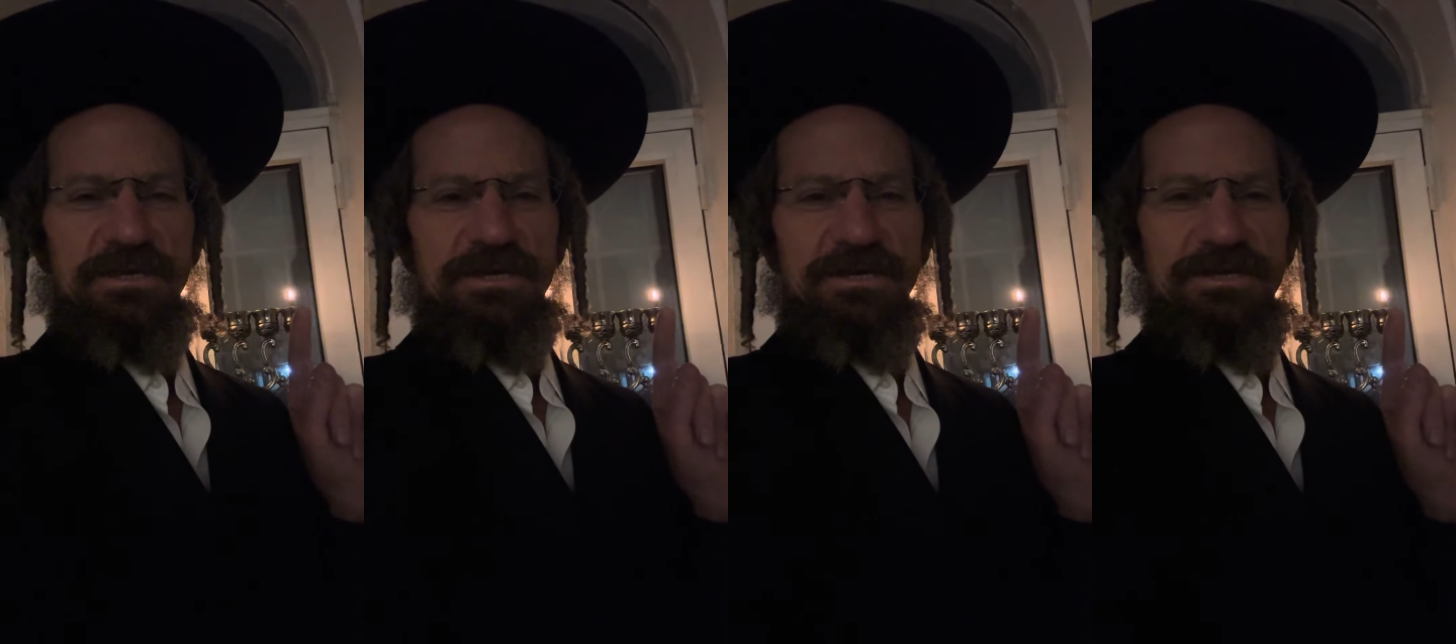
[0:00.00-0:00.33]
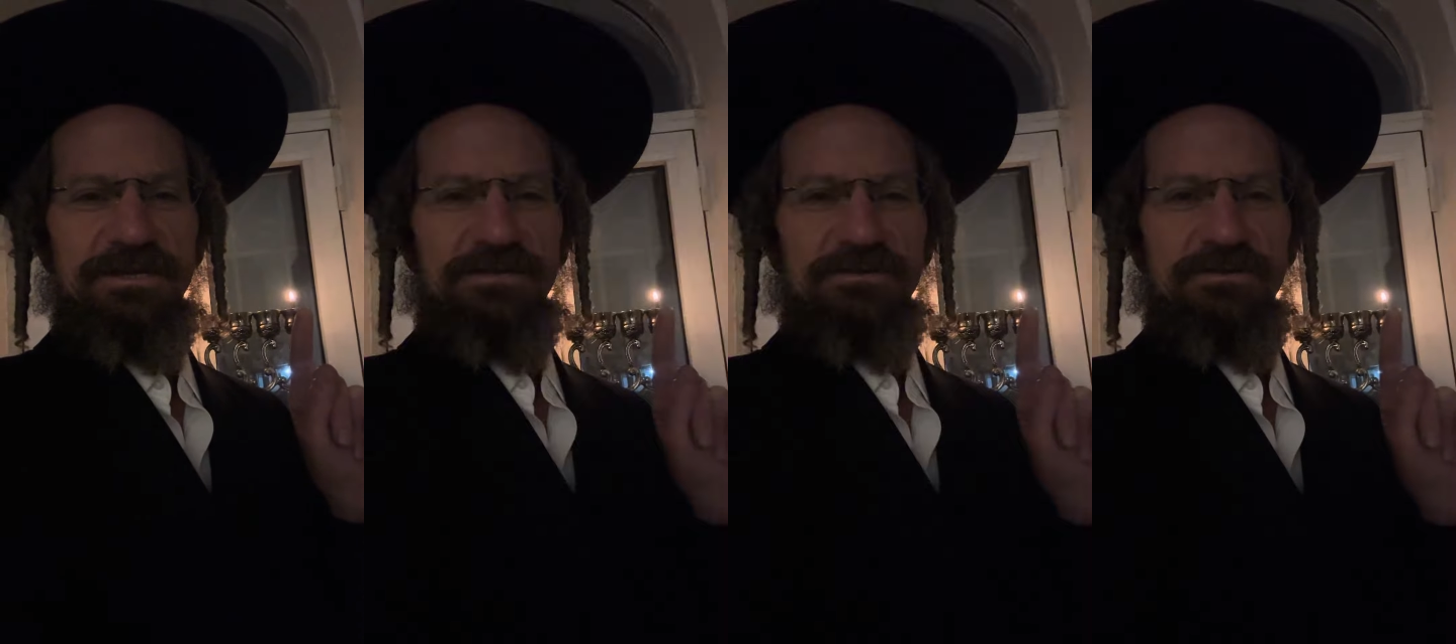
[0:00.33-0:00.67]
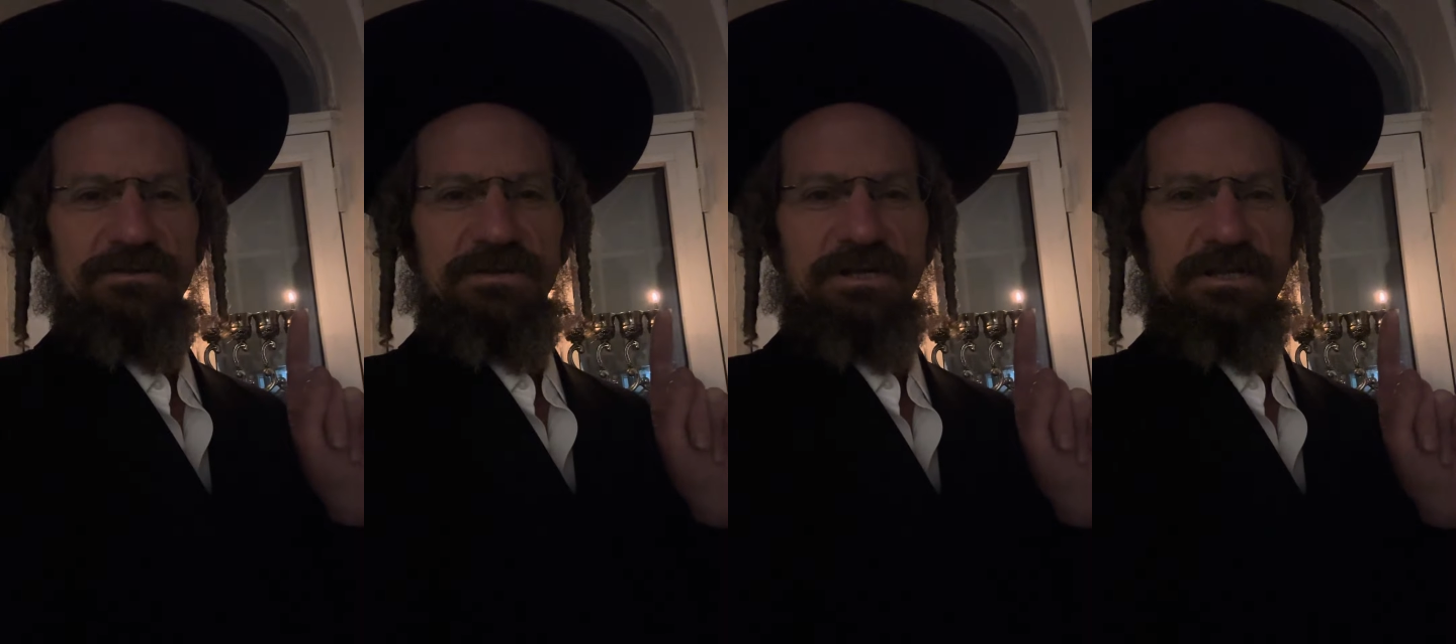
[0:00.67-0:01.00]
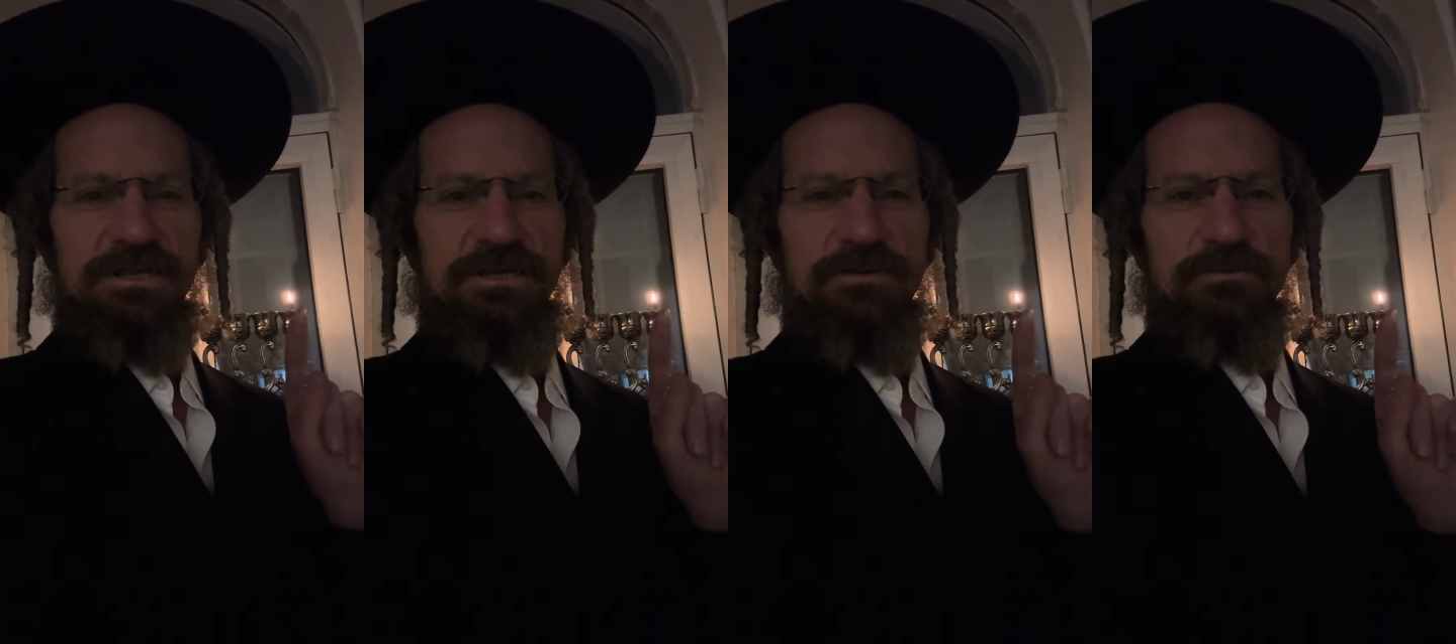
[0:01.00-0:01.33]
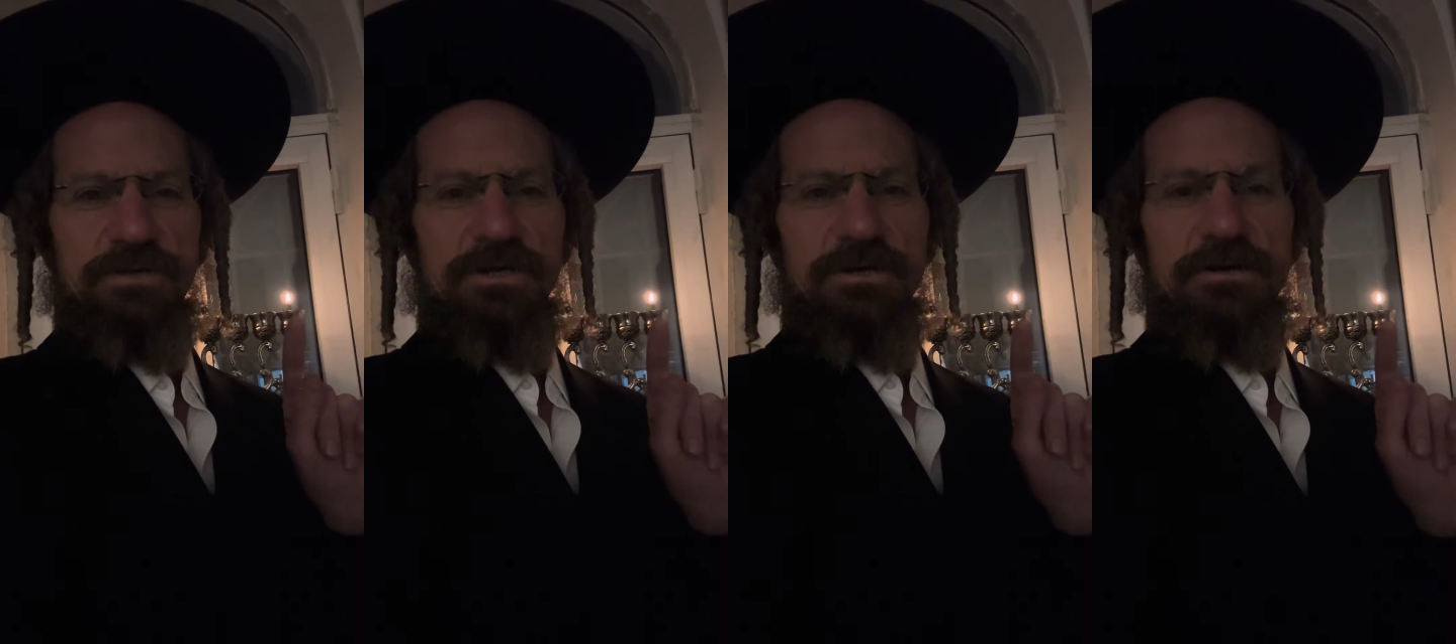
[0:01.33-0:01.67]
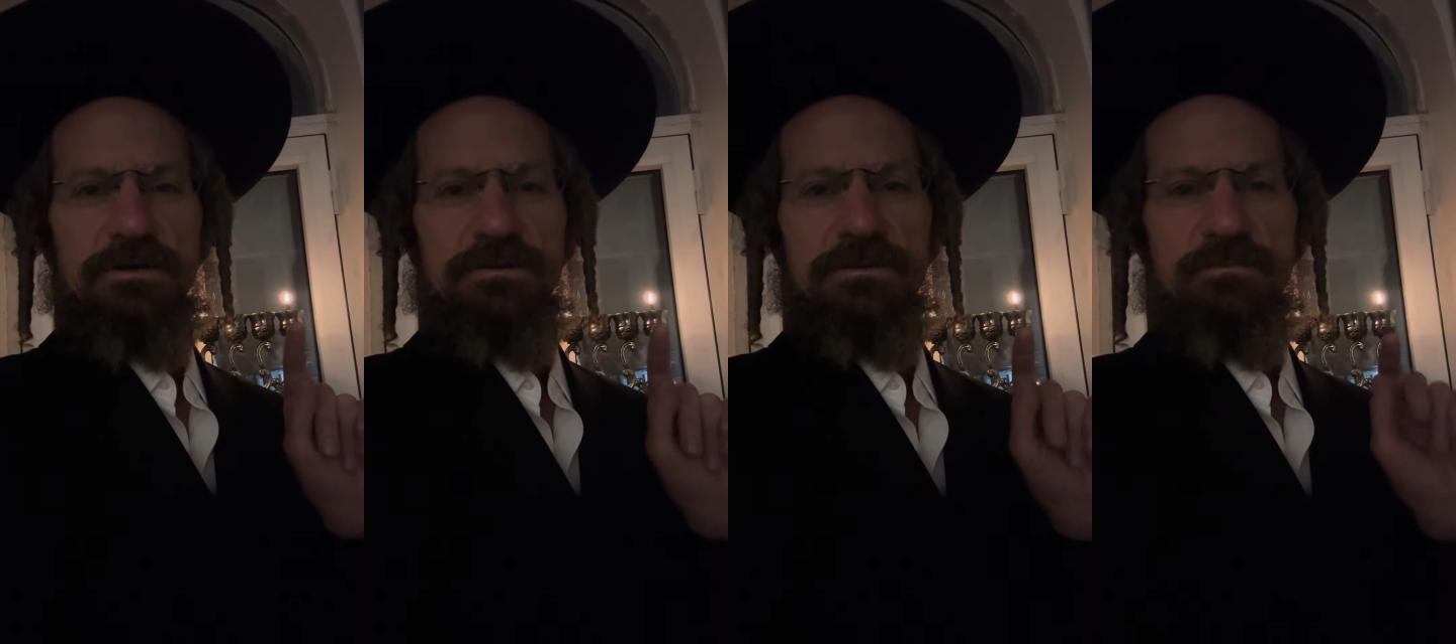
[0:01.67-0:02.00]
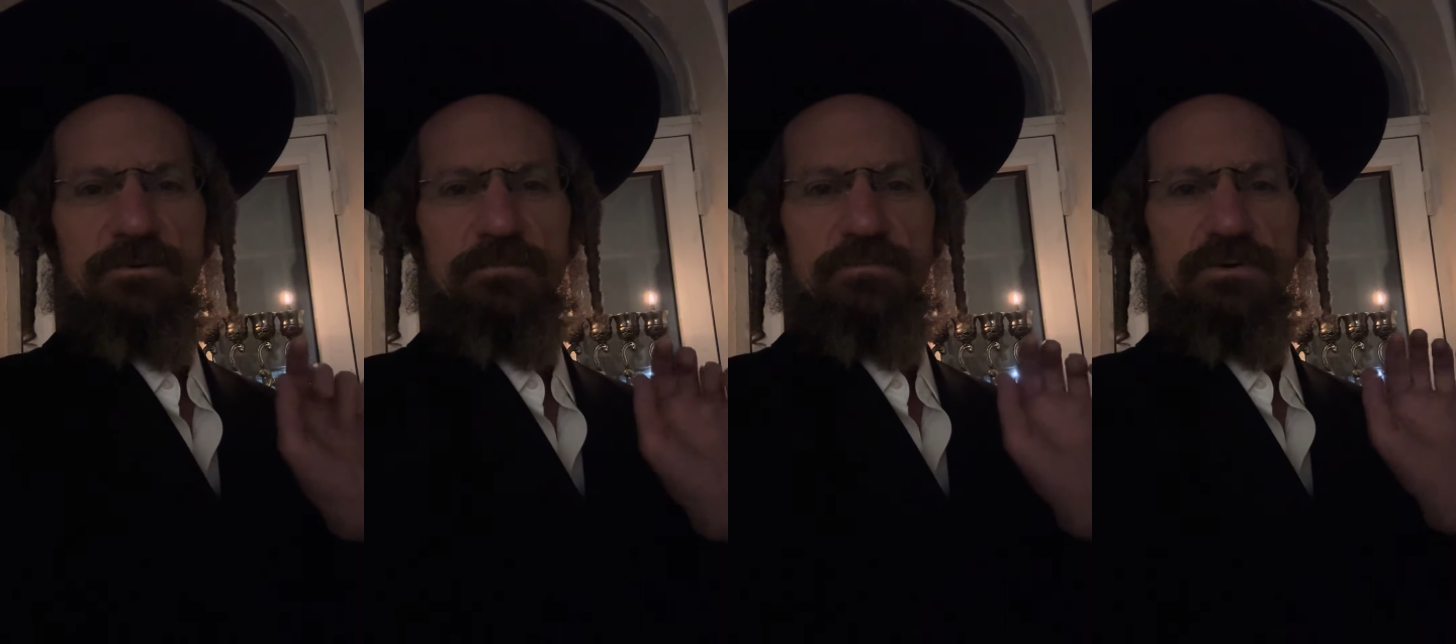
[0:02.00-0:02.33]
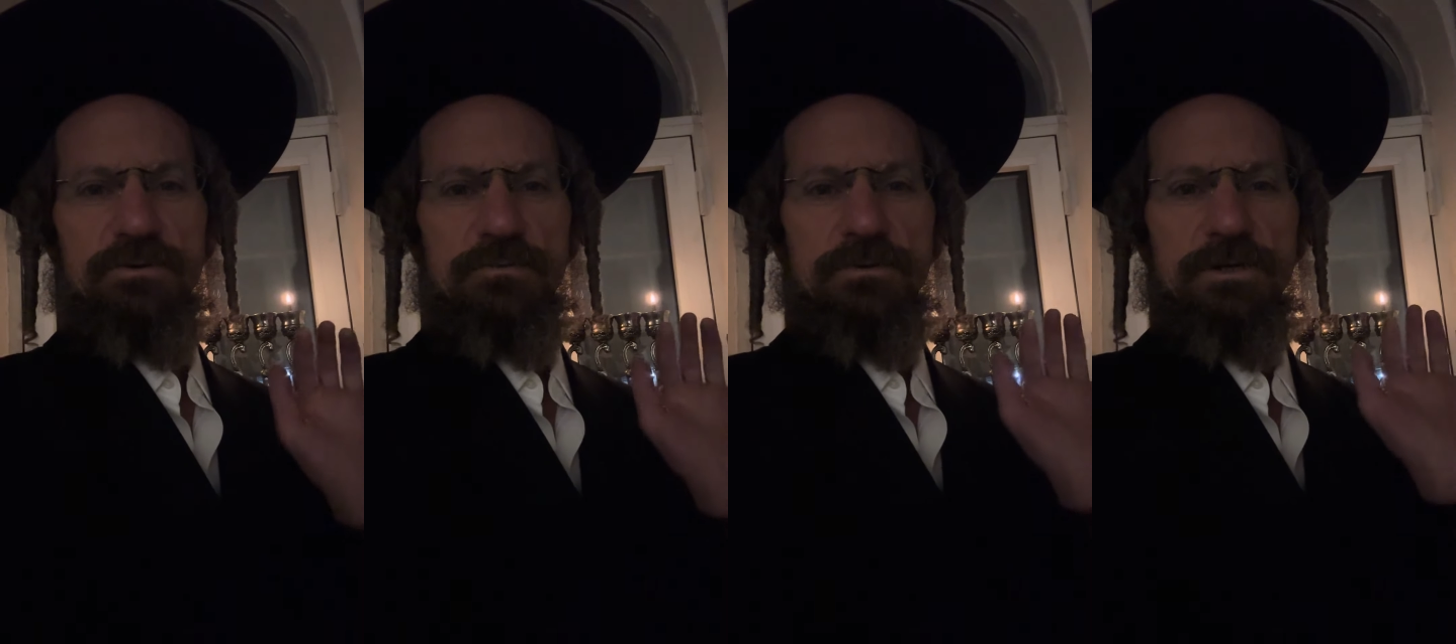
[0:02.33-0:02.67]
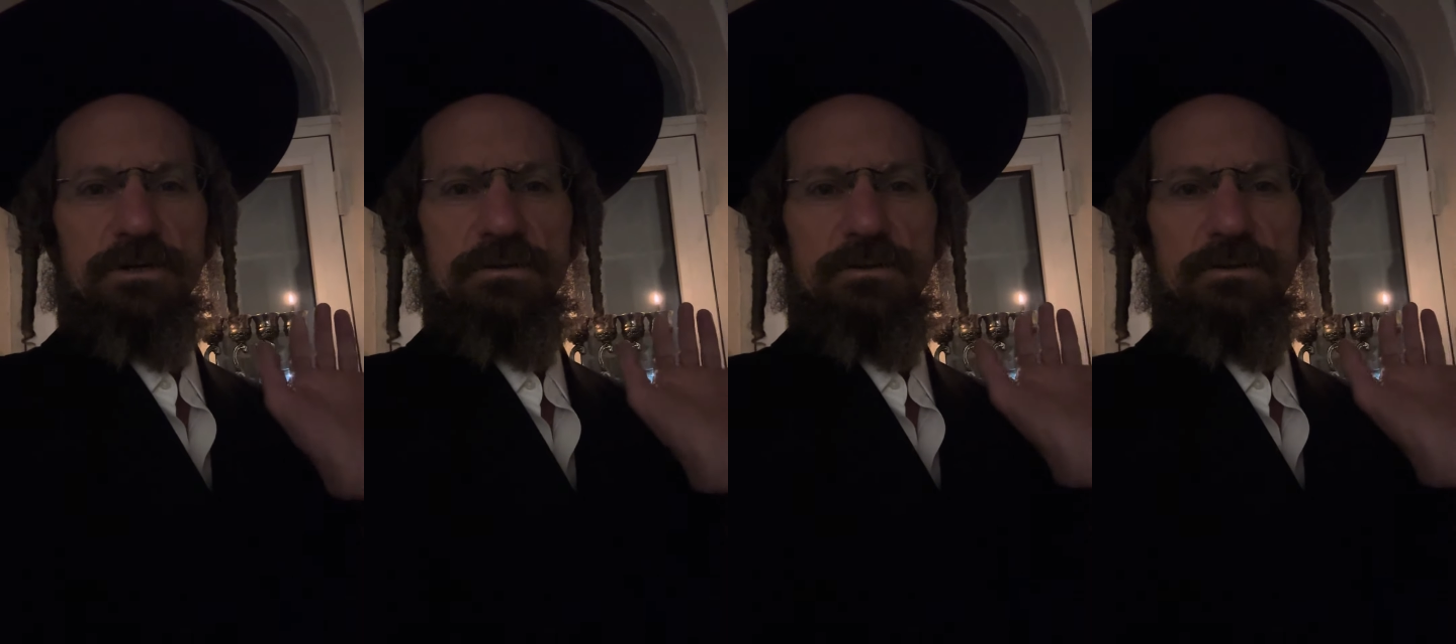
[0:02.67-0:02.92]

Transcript: And the cleaner we are, the more pure we are,